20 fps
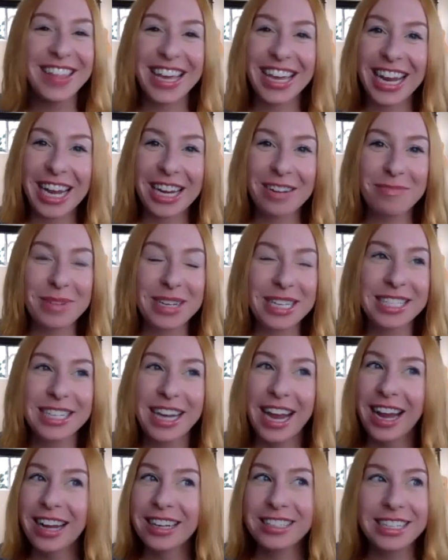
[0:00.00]
then I missed
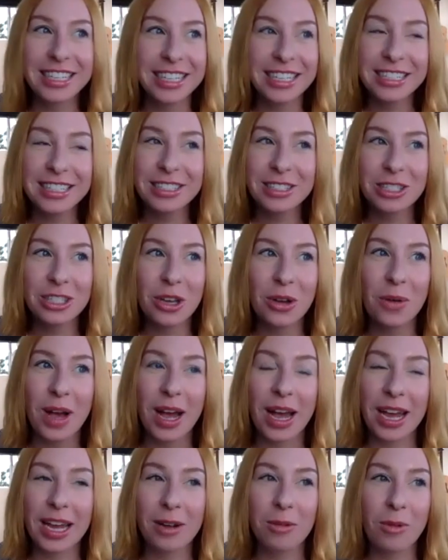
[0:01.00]
acting, so
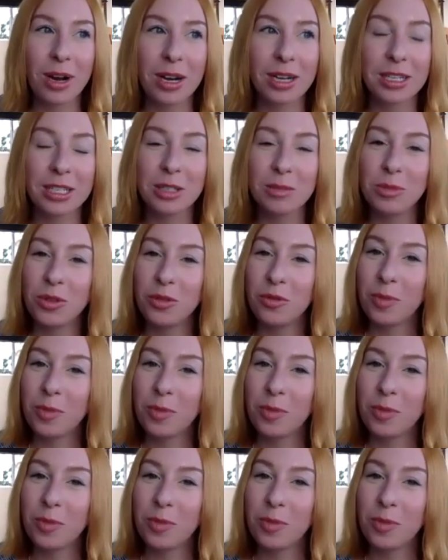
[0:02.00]
I wanted to move